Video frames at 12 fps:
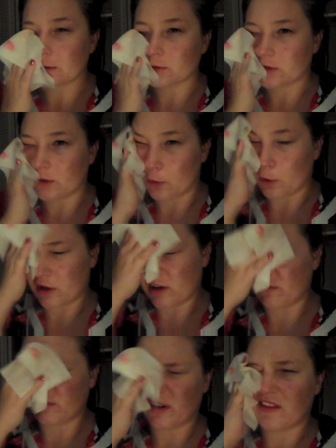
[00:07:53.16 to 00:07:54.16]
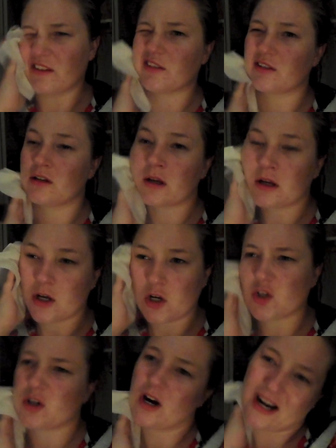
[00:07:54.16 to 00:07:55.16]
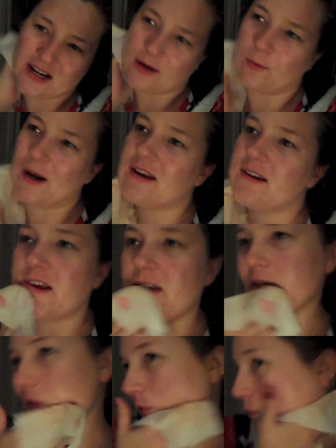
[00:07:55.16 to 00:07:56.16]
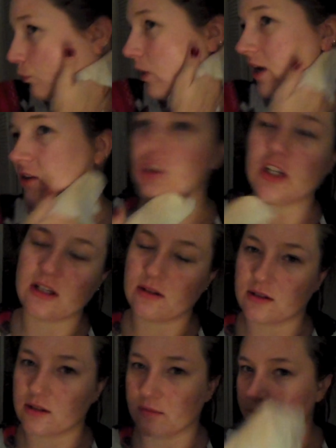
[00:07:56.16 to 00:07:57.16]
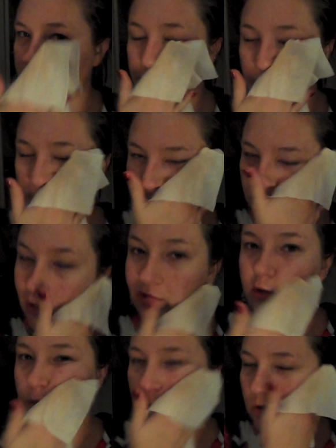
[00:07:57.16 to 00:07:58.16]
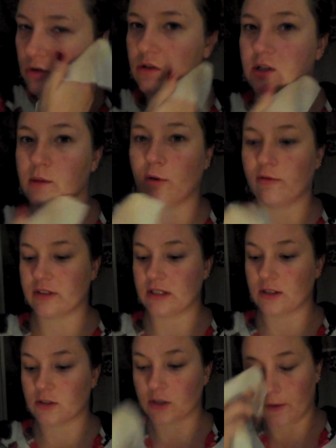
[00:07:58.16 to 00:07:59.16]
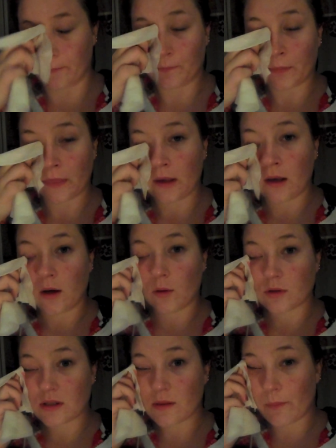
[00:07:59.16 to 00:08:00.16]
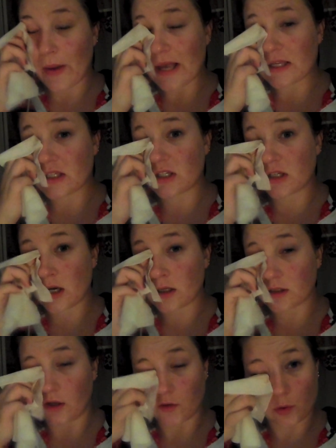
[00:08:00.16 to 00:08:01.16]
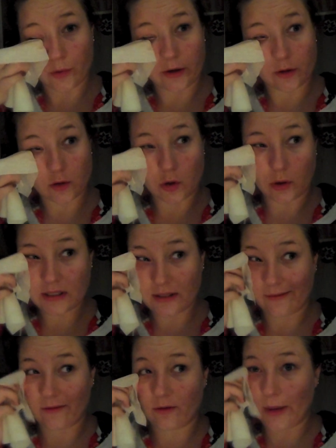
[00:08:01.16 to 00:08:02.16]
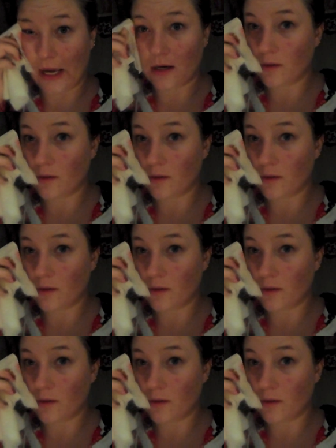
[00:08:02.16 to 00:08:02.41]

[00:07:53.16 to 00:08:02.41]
it's also not kind of one of those trendy wendy, you can wear jeans and whatever you want type offices. So wasn't the best sartorial choice I've ever